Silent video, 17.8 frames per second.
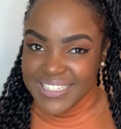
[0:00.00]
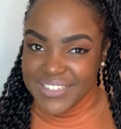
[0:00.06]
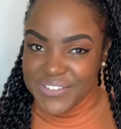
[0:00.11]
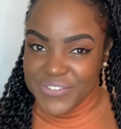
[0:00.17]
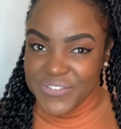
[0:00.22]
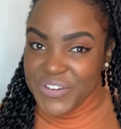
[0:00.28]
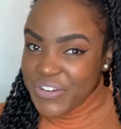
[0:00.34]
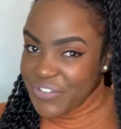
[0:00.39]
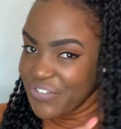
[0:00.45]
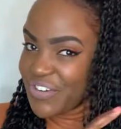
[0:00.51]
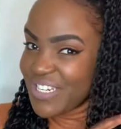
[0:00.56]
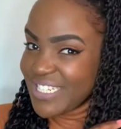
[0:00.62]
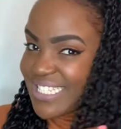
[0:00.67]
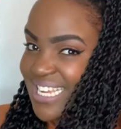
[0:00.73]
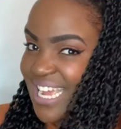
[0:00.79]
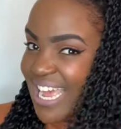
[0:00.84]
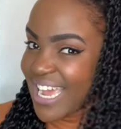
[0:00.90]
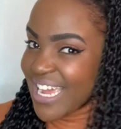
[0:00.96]
for a first
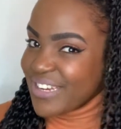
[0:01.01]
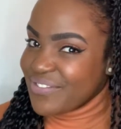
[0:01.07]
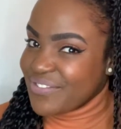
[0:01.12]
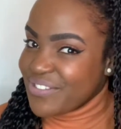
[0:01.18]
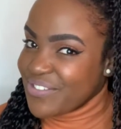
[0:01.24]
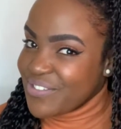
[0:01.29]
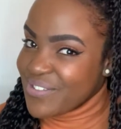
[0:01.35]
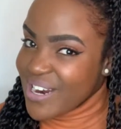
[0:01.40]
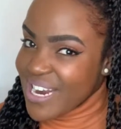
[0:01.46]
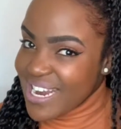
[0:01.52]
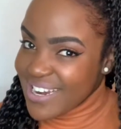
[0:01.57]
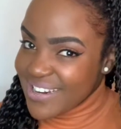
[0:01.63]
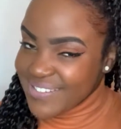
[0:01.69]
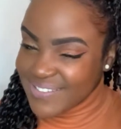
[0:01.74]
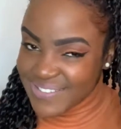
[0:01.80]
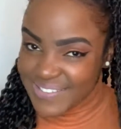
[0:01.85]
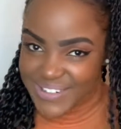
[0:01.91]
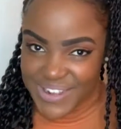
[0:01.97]
time.
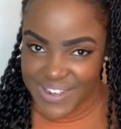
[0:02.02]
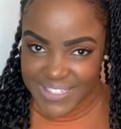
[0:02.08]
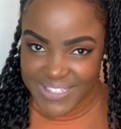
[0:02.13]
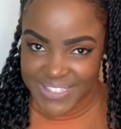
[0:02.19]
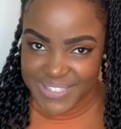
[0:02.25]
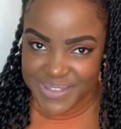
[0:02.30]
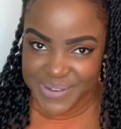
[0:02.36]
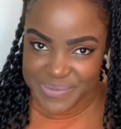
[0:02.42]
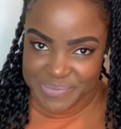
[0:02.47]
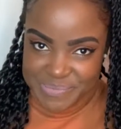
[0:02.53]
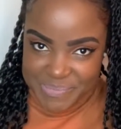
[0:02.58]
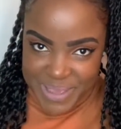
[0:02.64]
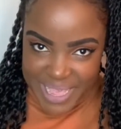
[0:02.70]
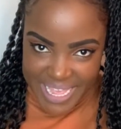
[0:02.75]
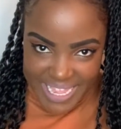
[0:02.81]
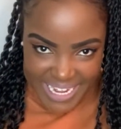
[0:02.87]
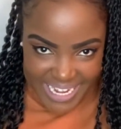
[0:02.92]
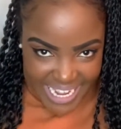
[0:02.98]
Wow, not so
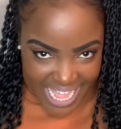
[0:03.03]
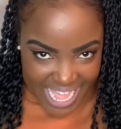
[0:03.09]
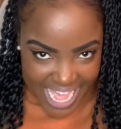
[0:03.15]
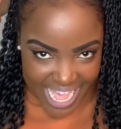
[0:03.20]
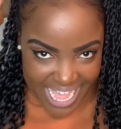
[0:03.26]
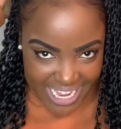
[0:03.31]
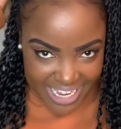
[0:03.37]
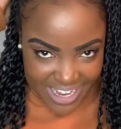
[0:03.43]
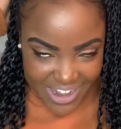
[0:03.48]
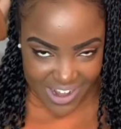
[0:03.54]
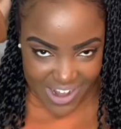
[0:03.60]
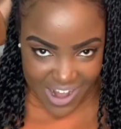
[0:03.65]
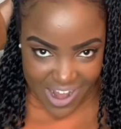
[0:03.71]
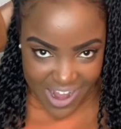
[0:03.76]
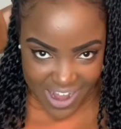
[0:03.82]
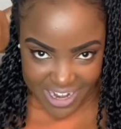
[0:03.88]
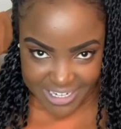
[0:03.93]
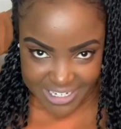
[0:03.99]
bad. I
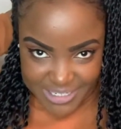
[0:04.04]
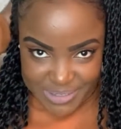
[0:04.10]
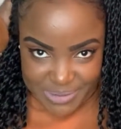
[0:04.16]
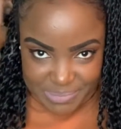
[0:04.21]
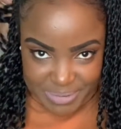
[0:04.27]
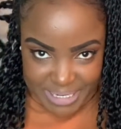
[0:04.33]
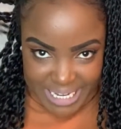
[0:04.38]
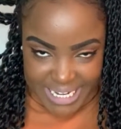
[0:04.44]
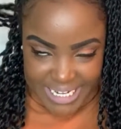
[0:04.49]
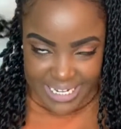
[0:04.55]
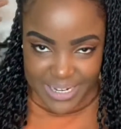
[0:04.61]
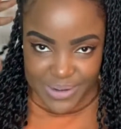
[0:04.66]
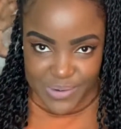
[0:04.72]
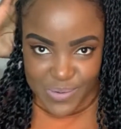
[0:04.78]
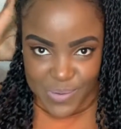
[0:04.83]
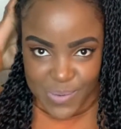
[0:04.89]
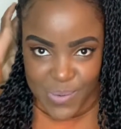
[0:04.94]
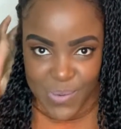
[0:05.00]
can't complain at
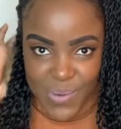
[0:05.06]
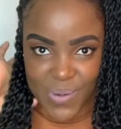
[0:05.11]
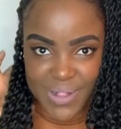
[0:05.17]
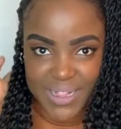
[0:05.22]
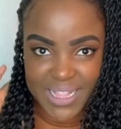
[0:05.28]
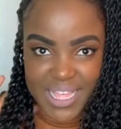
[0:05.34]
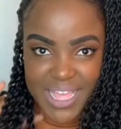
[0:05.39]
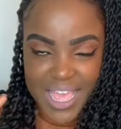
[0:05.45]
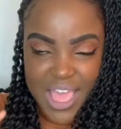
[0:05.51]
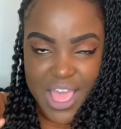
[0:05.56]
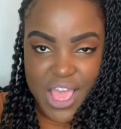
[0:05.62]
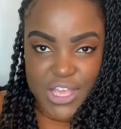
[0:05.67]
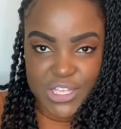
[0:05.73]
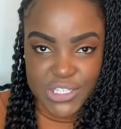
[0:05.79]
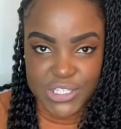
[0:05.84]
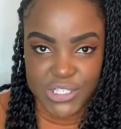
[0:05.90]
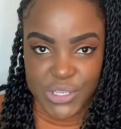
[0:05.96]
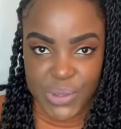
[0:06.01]
all.
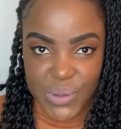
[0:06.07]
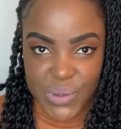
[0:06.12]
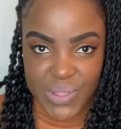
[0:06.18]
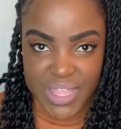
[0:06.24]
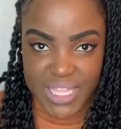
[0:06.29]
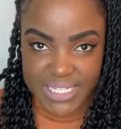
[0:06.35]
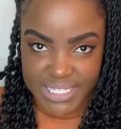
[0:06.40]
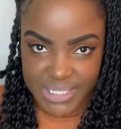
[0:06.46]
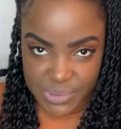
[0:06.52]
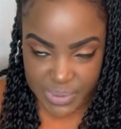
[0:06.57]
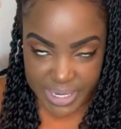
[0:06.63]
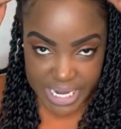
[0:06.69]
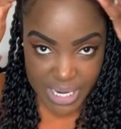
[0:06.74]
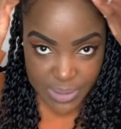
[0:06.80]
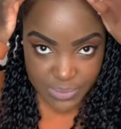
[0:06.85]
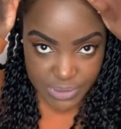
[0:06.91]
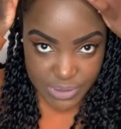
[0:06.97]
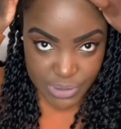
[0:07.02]
So this is what I
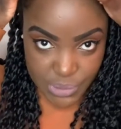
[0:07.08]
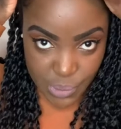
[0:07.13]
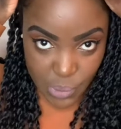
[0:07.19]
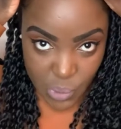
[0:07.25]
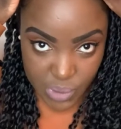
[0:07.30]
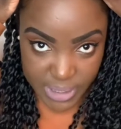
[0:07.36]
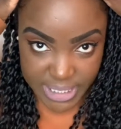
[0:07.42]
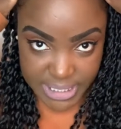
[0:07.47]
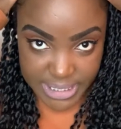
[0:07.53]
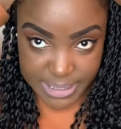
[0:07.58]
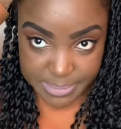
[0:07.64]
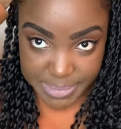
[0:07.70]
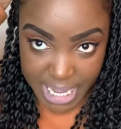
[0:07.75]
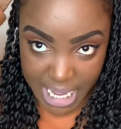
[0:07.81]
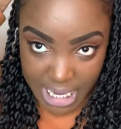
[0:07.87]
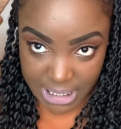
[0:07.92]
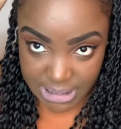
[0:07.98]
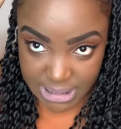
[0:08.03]
was talking
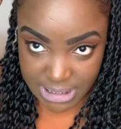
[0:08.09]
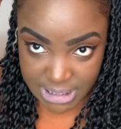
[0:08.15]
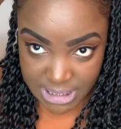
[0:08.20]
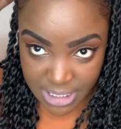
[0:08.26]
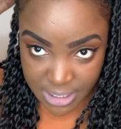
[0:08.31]
about